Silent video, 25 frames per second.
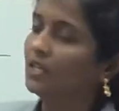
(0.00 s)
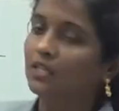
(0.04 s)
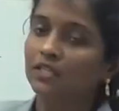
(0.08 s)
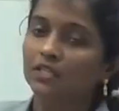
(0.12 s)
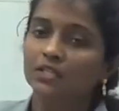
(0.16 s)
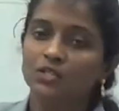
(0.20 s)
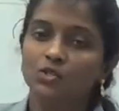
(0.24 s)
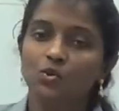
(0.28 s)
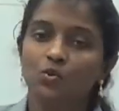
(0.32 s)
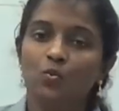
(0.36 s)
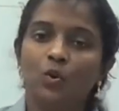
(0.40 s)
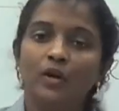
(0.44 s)

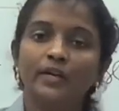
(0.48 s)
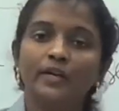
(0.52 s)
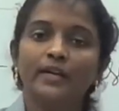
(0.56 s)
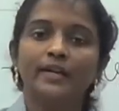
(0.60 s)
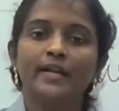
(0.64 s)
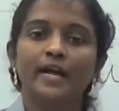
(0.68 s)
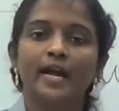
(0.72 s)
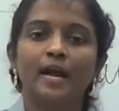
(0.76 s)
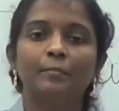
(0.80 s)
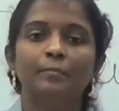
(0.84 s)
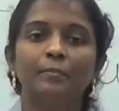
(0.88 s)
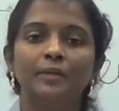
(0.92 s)
So what had
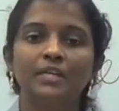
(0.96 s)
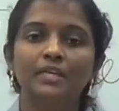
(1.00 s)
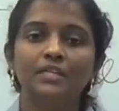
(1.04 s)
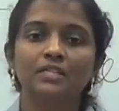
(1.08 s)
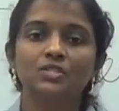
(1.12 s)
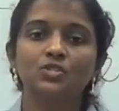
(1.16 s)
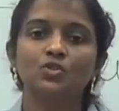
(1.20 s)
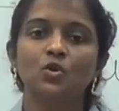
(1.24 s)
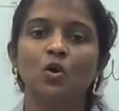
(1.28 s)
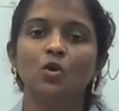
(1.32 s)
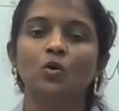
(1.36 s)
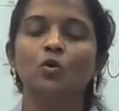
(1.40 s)
happened in
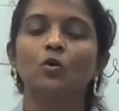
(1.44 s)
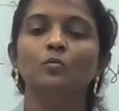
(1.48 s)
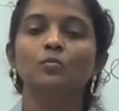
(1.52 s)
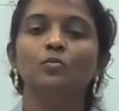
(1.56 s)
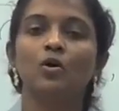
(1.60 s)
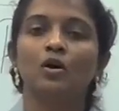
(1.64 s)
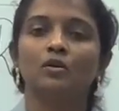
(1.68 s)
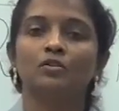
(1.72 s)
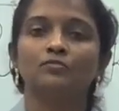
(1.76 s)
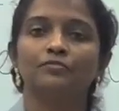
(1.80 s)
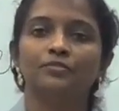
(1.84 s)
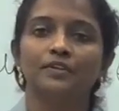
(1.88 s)
Stockholm
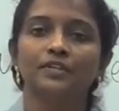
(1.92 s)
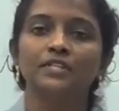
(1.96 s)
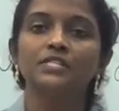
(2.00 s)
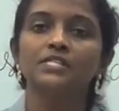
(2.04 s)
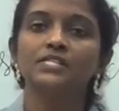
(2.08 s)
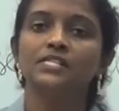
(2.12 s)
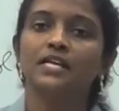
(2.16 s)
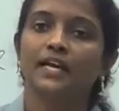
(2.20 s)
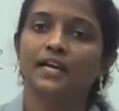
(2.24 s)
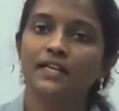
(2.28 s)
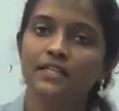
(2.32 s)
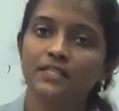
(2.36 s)
conference
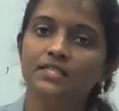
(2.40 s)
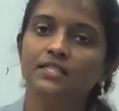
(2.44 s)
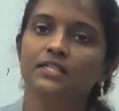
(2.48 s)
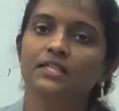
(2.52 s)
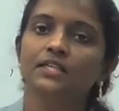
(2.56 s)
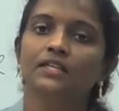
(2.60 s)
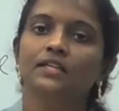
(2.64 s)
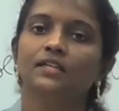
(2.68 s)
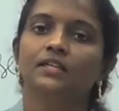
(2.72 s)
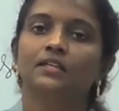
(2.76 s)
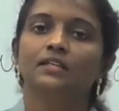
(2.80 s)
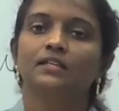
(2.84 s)
and
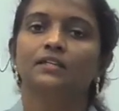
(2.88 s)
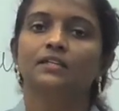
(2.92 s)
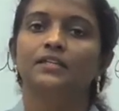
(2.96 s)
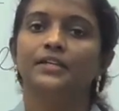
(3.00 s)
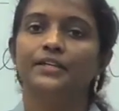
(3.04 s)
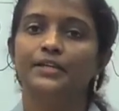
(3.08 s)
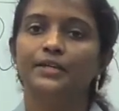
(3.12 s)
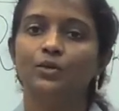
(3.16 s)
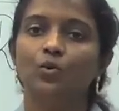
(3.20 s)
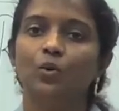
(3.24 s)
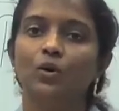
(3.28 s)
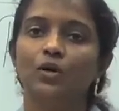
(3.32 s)
uh,
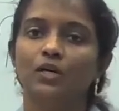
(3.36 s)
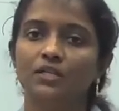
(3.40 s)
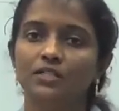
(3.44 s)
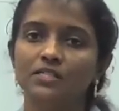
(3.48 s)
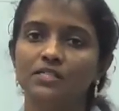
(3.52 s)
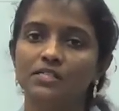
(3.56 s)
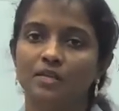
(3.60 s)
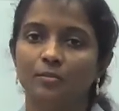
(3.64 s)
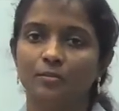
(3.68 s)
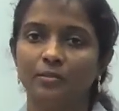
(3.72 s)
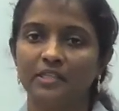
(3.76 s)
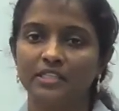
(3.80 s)
Rio Earth
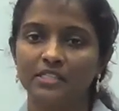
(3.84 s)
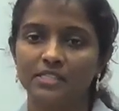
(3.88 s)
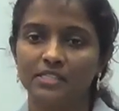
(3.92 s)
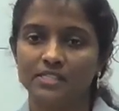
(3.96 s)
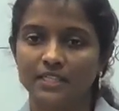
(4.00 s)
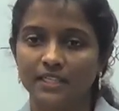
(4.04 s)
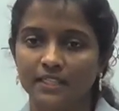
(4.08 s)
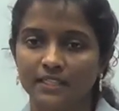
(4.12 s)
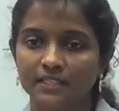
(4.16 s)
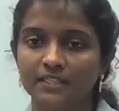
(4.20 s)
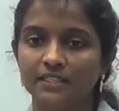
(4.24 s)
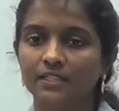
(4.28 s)
Summit is
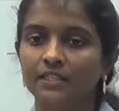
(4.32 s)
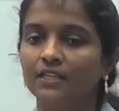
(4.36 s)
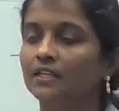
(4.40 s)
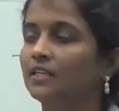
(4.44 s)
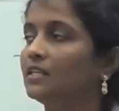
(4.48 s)
that.